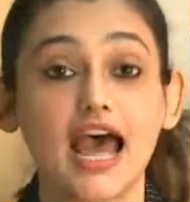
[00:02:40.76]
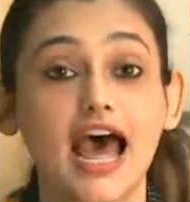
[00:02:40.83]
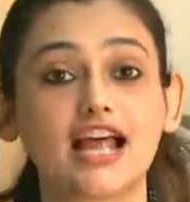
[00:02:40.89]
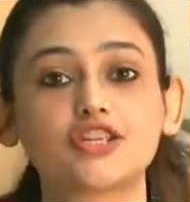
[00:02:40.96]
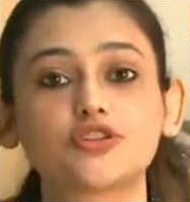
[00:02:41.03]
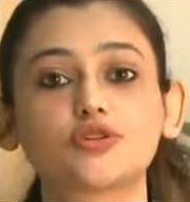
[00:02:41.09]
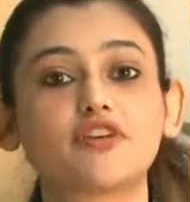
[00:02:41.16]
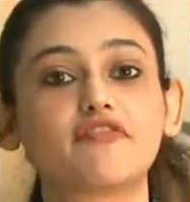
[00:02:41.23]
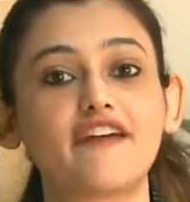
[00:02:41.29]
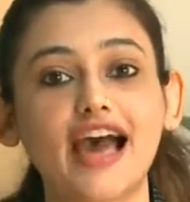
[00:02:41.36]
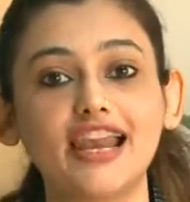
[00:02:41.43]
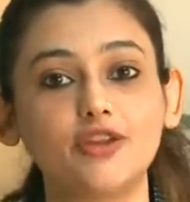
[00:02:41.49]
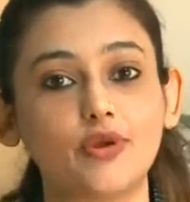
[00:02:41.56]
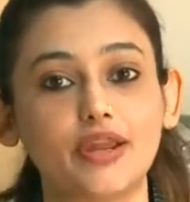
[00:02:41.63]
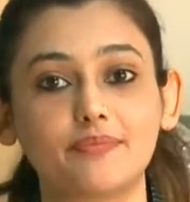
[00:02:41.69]
and to the
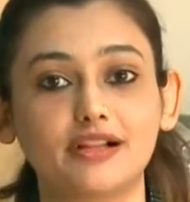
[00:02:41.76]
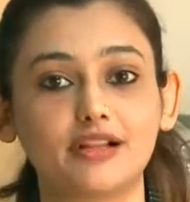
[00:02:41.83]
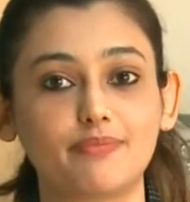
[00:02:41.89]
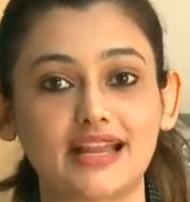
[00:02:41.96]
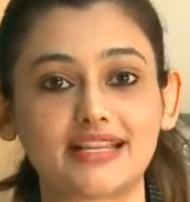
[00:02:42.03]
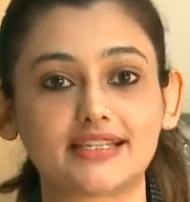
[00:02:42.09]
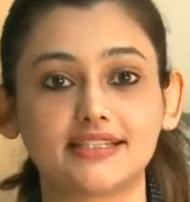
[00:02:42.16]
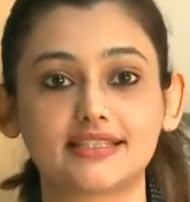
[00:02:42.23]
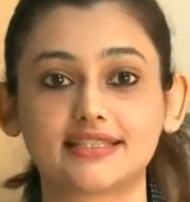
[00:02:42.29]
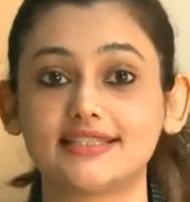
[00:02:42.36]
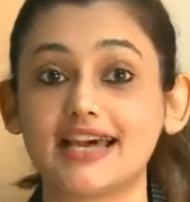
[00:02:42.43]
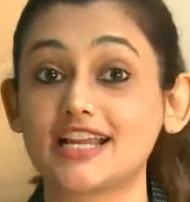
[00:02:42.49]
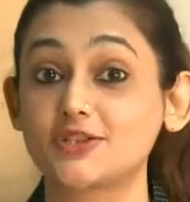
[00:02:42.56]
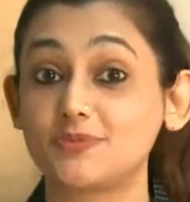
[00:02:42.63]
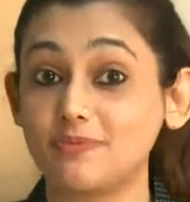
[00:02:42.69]
valuable metals
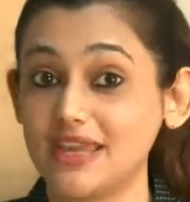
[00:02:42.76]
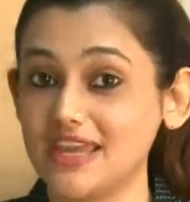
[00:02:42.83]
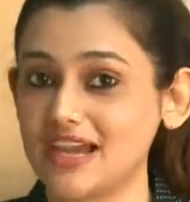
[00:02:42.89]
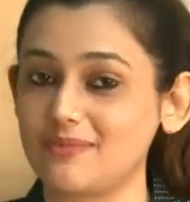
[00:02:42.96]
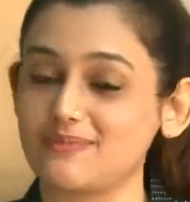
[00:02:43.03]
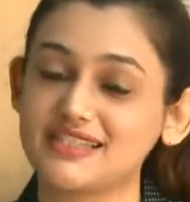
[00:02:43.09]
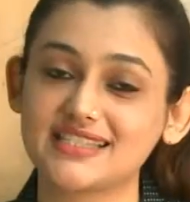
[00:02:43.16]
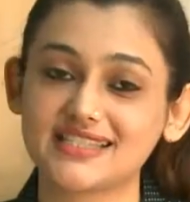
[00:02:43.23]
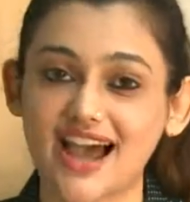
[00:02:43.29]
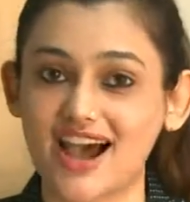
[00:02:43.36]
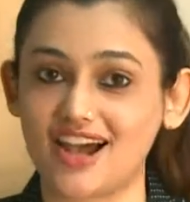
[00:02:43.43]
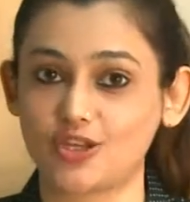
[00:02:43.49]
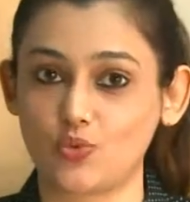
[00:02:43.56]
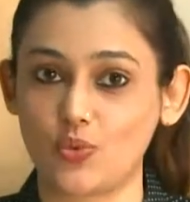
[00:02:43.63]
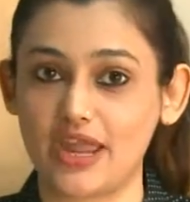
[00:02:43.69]
that make up its
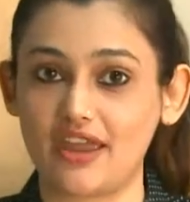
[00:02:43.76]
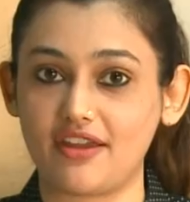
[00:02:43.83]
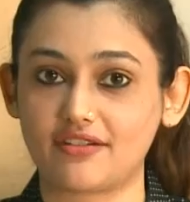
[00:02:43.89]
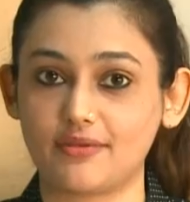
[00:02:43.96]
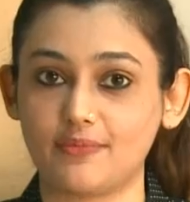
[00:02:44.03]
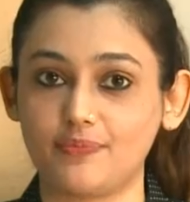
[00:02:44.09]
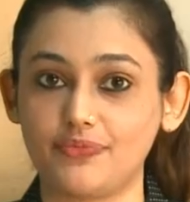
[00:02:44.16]
hardware.